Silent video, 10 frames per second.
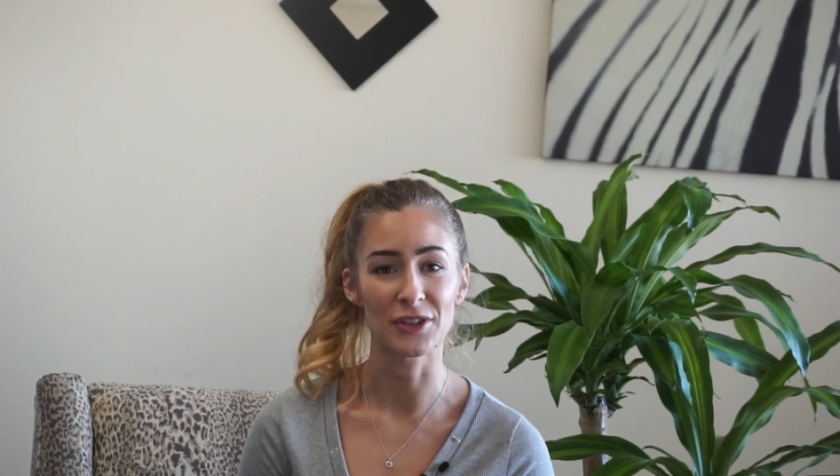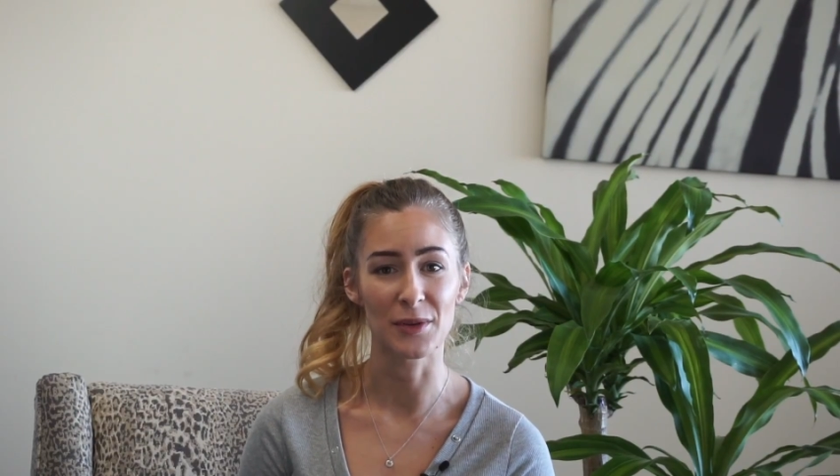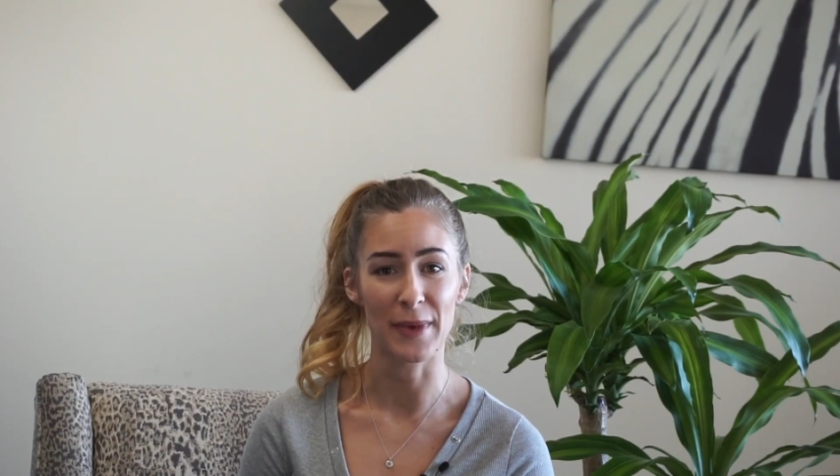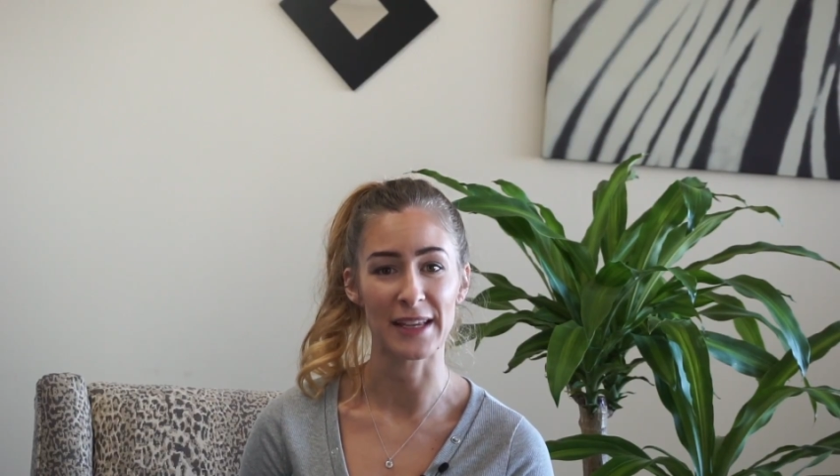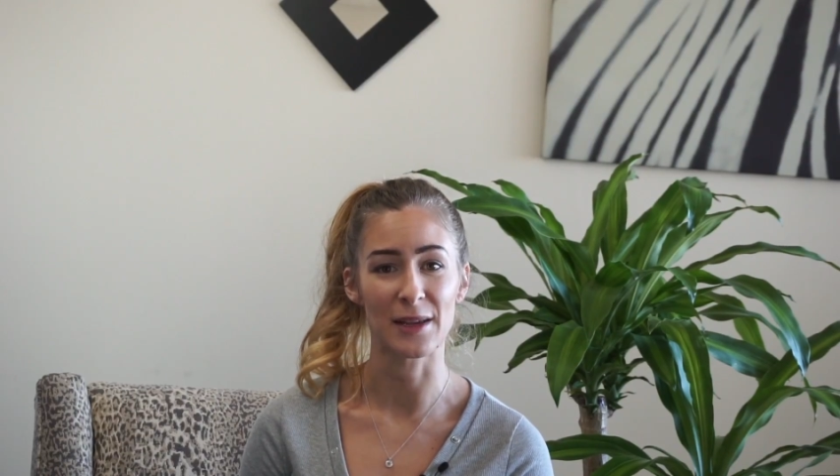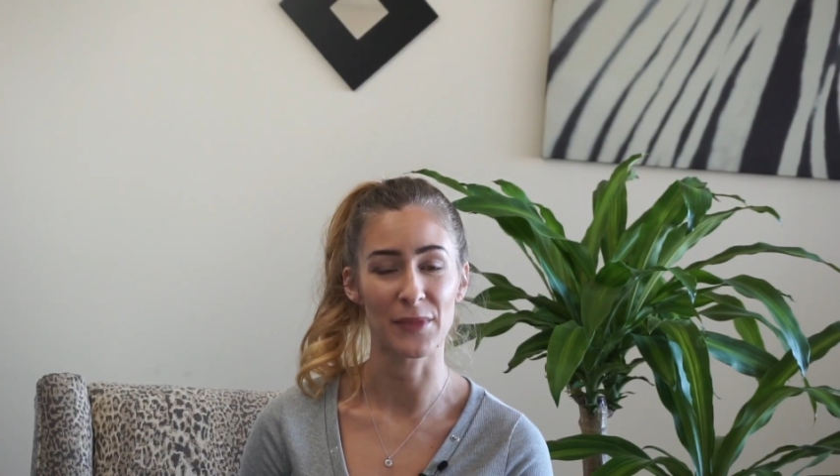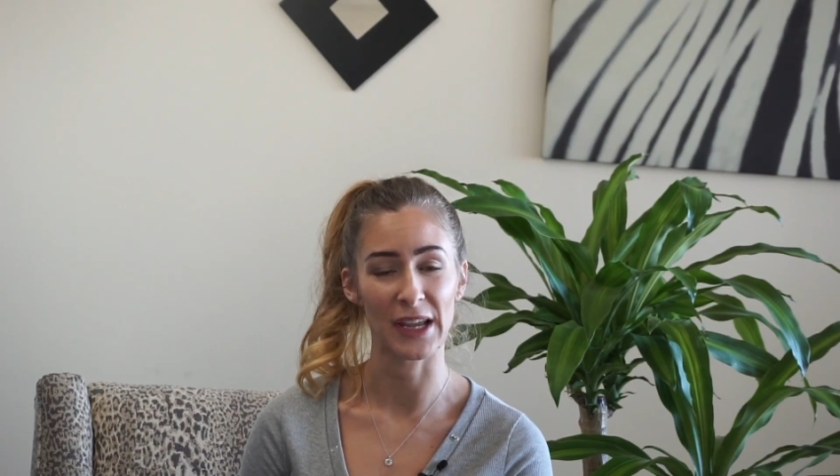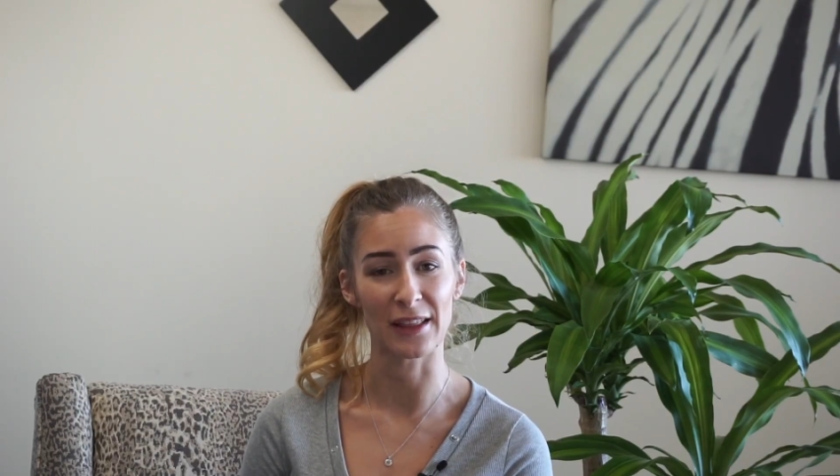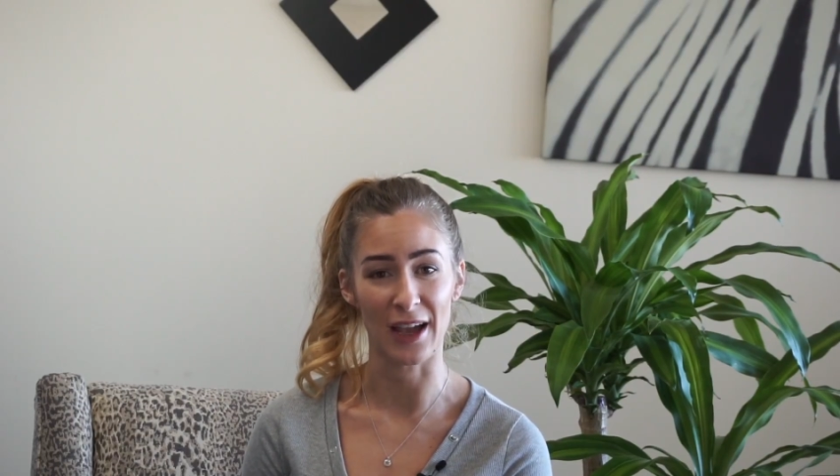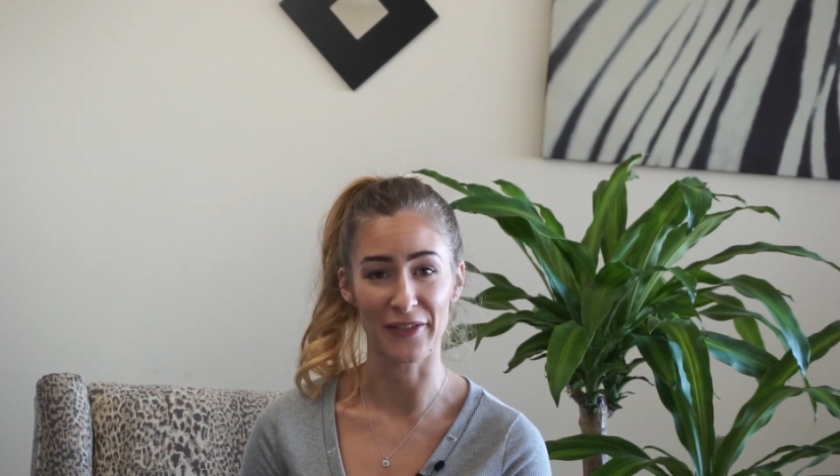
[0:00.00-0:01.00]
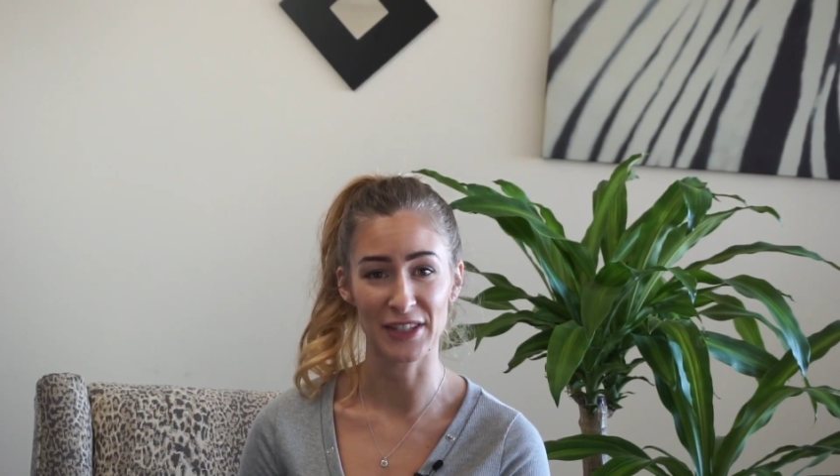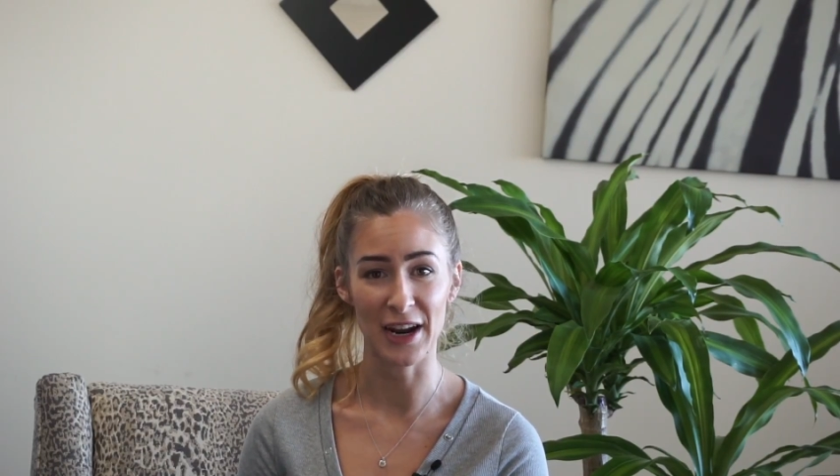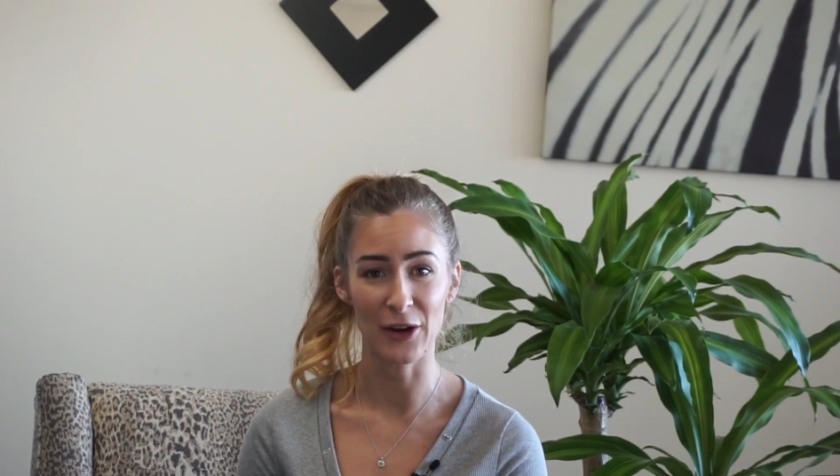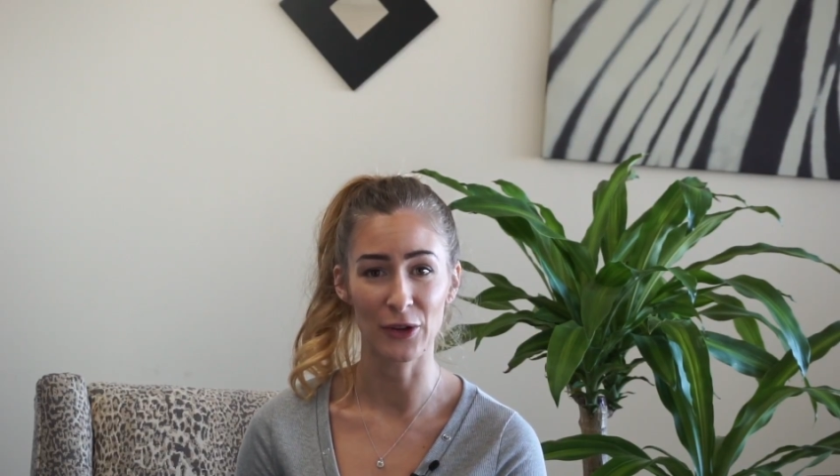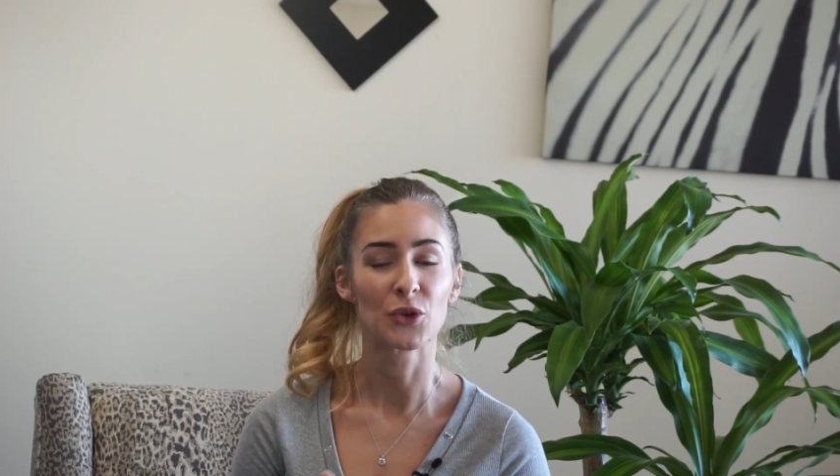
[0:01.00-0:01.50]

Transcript: to make something a lifestyle,